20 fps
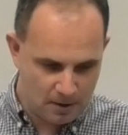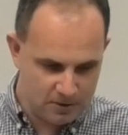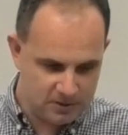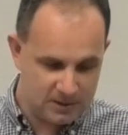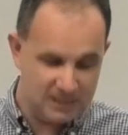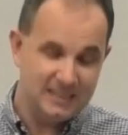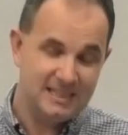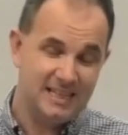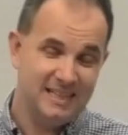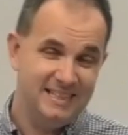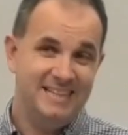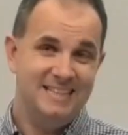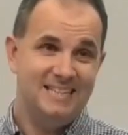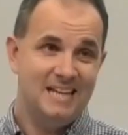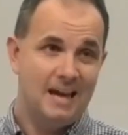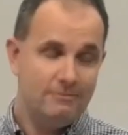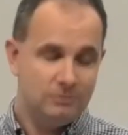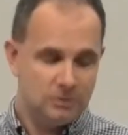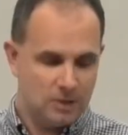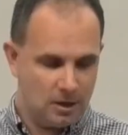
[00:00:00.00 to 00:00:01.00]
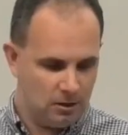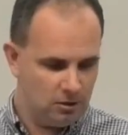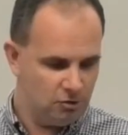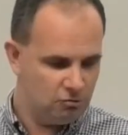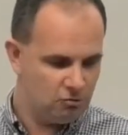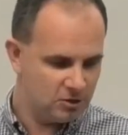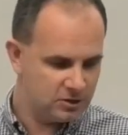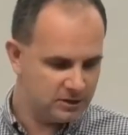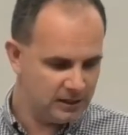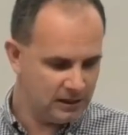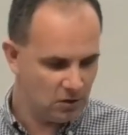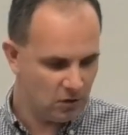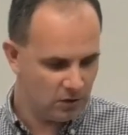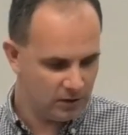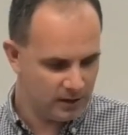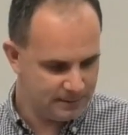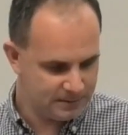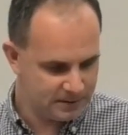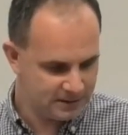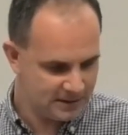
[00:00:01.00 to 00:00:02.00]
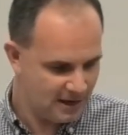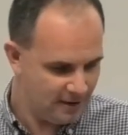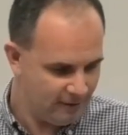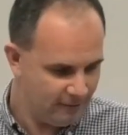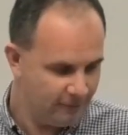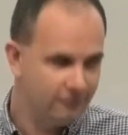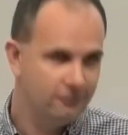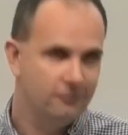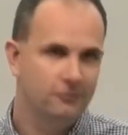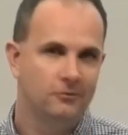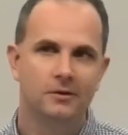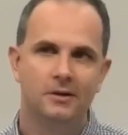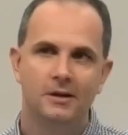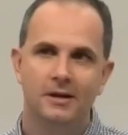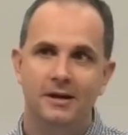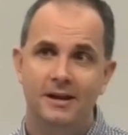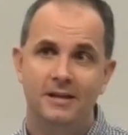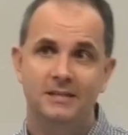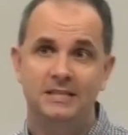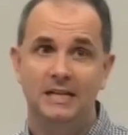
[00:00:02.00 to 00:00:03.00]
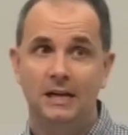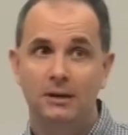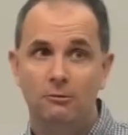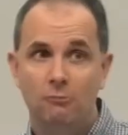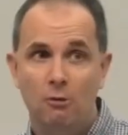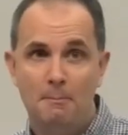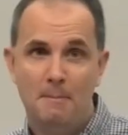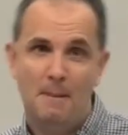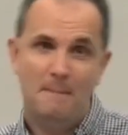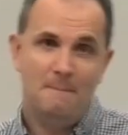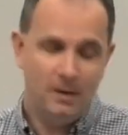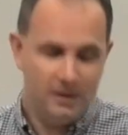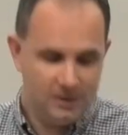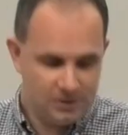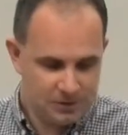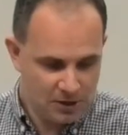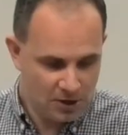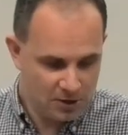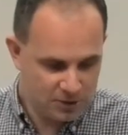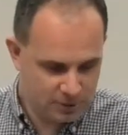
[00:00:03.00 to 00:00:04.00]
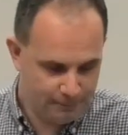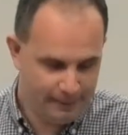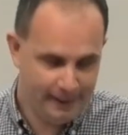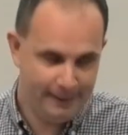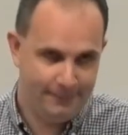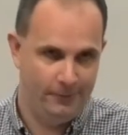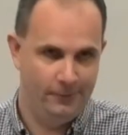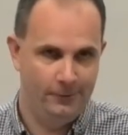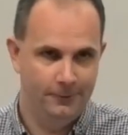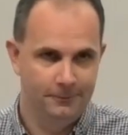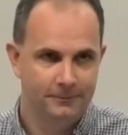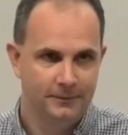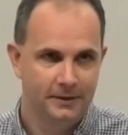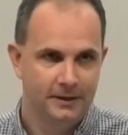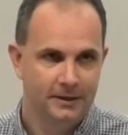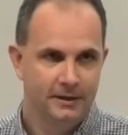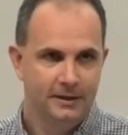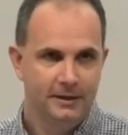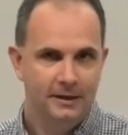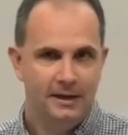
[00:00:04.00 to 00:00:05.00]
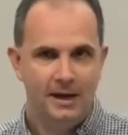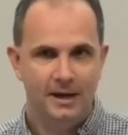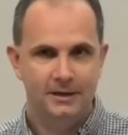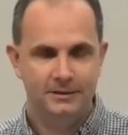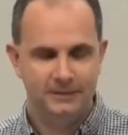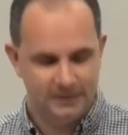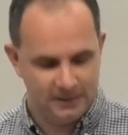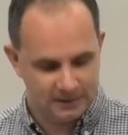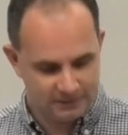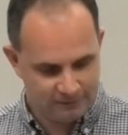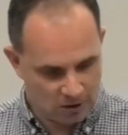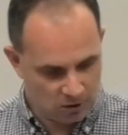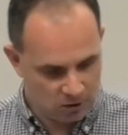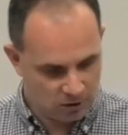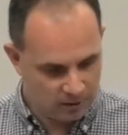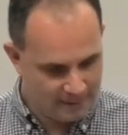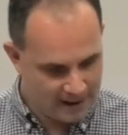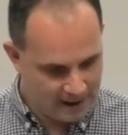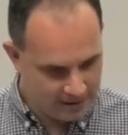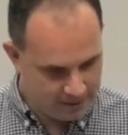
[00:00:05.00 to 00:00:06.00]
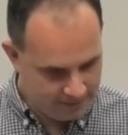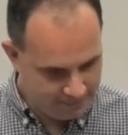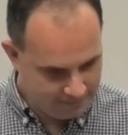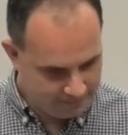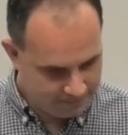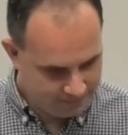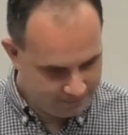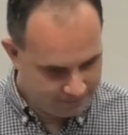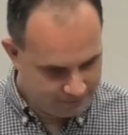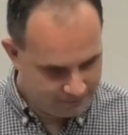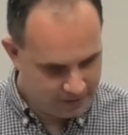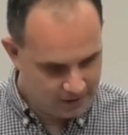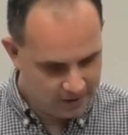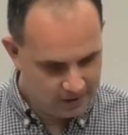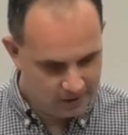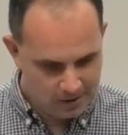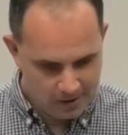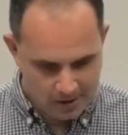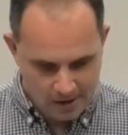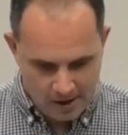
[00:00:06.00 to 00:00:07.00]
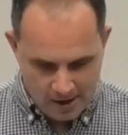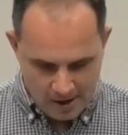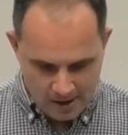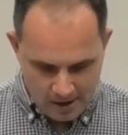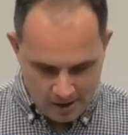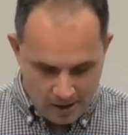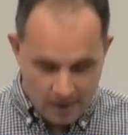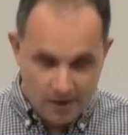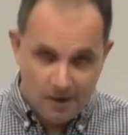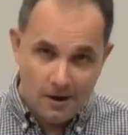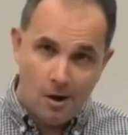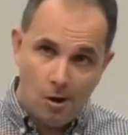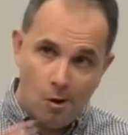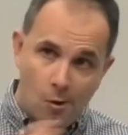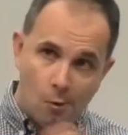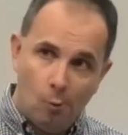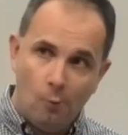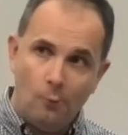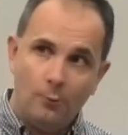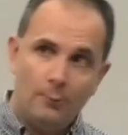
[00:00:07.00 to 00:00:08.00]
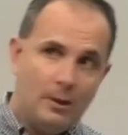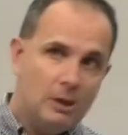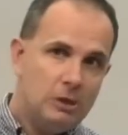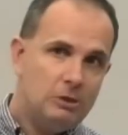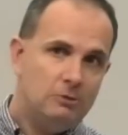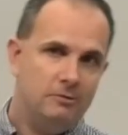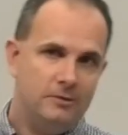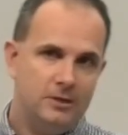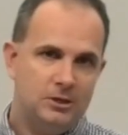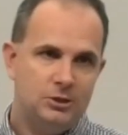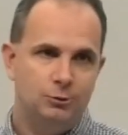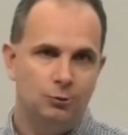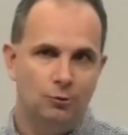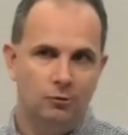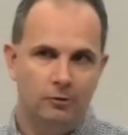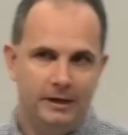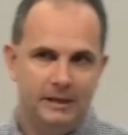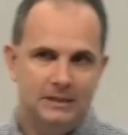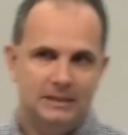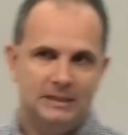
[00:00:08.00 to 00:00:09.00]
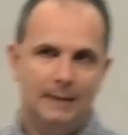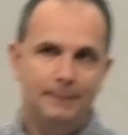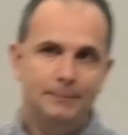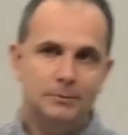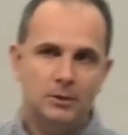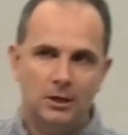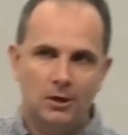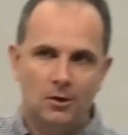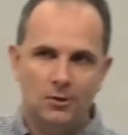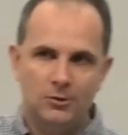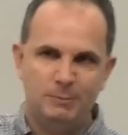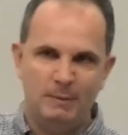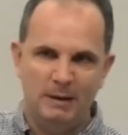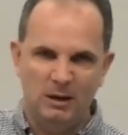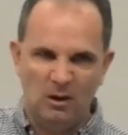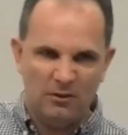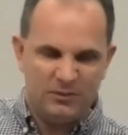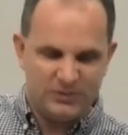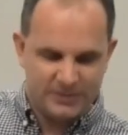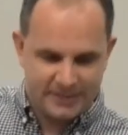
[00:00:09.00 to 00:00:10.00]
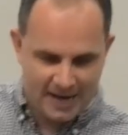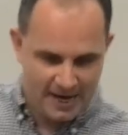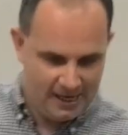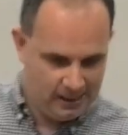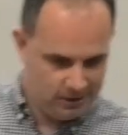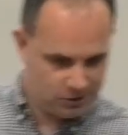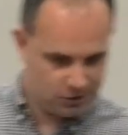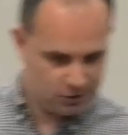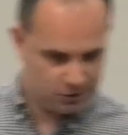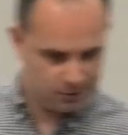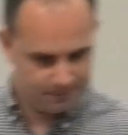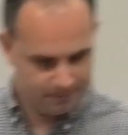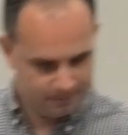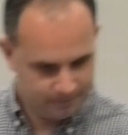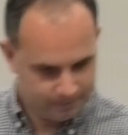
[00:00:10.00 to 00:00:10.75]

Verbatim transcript: Moses, they need to have total trust in God himself. Is he going to remember his chosen people? Has he just forgotten about them? All the way through this story, it seems like God's been off stage.